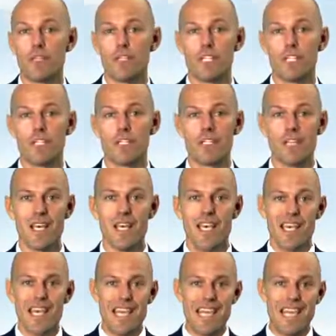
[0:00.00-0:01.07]
of resistance,
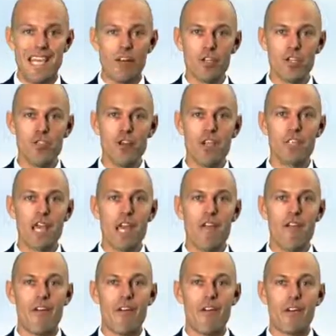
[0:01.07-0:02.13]
illustrate
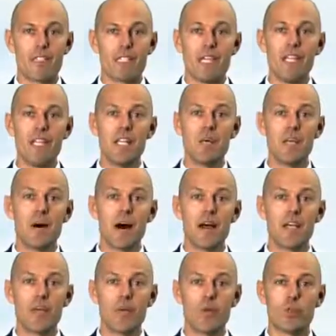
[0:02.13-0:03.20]
areas in the
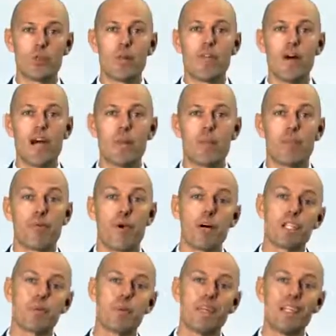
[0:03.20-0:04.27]
market which provide a
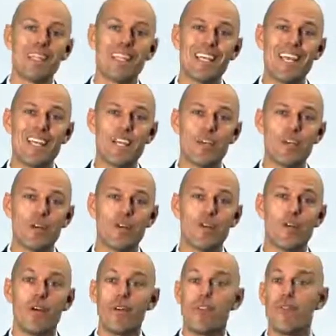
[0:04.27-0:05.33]
possible indication
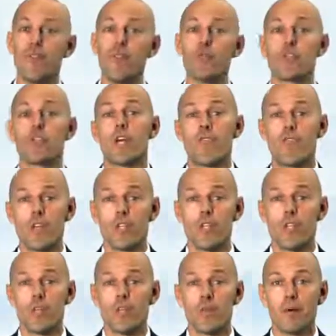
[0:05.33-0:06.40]
of the future
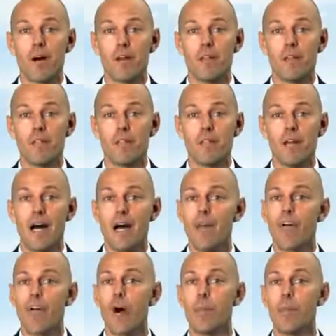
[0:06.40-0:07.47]
direction of the market,
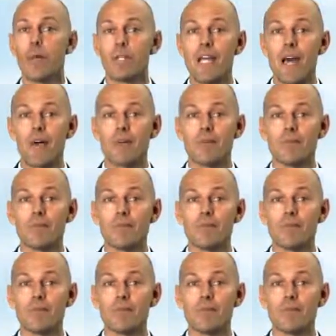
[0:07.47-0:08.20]
either up or down.